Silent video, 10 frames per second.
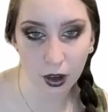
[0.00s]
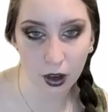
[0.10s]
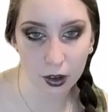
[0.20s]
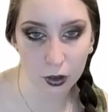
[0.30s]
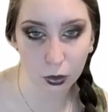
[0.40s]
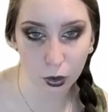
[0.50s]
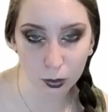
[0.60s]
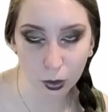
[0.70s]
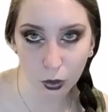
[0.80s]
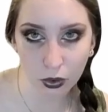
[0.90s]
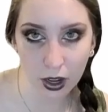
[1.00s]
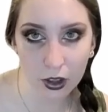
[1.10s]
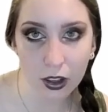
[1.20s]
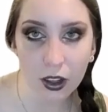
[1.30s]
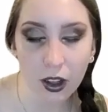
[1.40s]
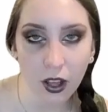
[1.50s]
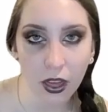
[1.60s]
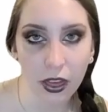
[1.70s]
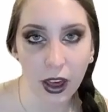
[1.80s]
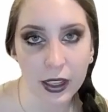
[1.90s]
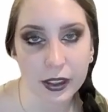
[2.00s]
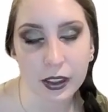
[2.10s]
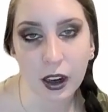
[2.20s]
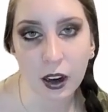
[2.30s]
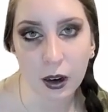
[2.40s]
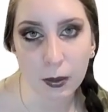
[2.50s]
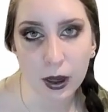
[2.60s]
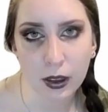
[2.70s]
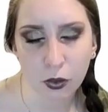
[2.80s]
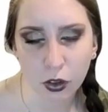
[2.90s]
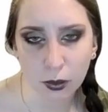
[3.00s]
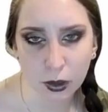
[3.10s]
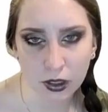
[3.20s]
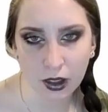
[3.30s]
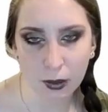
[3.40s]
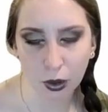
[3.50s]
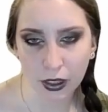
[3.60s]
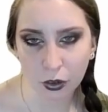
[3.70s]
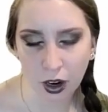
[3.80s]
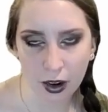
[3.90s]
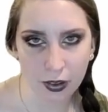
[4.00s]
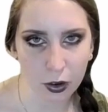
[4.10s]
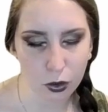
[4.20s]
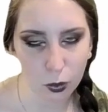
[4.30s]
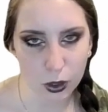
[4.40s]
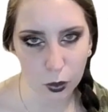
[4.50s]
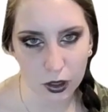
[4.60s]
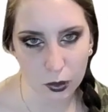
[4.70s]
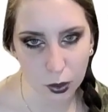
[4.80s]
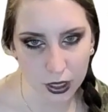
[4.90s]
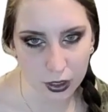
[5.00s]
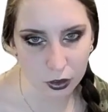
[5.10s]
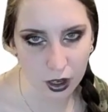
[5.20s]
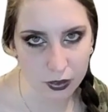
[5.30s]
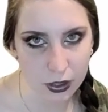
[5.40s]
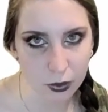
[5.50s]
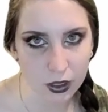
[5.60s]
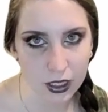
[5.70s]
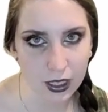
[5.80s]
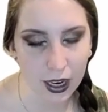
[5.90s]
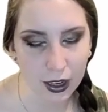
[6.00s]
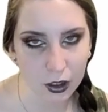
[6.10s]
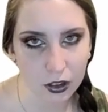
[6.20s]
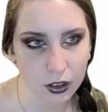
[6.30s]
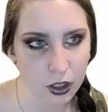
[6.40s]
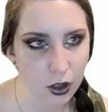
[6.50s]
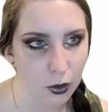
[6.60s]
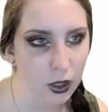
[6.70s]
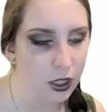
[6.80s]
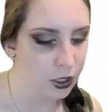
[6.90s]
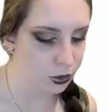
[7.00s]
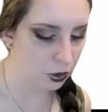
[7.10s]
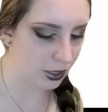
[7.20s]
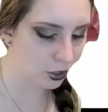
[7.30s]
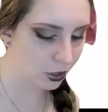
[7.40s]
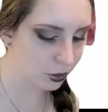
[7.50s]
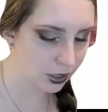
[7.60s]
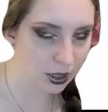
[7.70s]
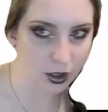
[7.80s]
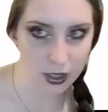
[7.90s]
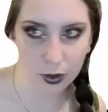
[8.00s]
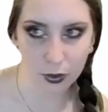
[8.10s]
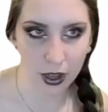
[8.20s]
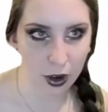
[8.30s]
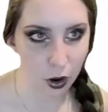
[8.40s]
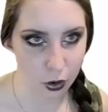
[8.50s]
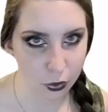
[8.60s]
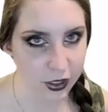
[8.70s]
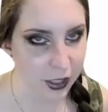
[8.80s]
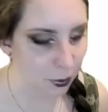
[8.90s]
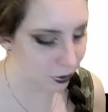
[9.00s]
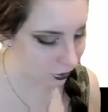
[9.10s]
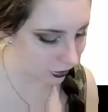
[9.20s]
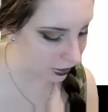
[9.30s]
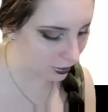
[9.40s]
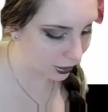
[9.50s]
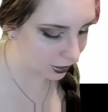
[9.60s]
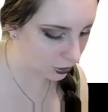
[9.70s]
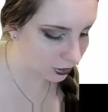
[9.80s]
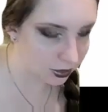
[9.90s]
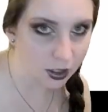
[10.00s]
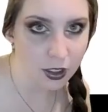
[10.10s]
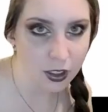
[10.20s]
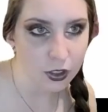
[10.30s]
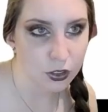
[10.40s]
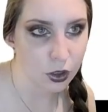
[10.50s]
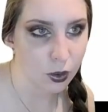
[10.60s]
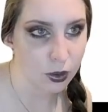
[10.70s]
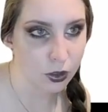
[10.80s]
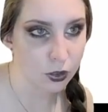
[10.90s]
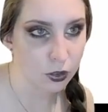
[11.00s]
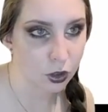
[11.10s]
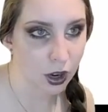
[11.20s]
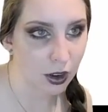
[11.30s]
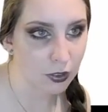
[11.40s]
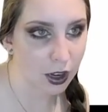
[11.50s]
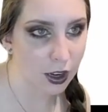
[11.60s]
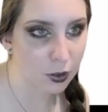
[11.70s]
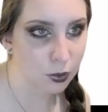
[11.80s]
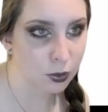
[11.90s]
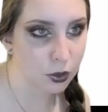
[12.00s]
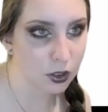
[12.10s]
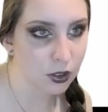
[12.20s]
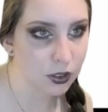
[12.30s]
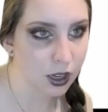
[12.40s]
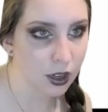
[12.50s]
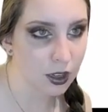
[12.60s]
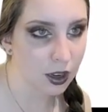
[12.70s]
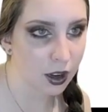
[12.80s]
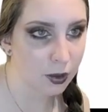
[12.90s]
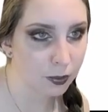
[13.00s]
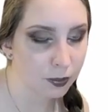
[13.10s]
Chrome profile that for some reason they break drive. I don't know which one is breaking drive. I don't really care to know. So I just use incognito, and that auto disables all the extensions. So I'll go to drive.google.com,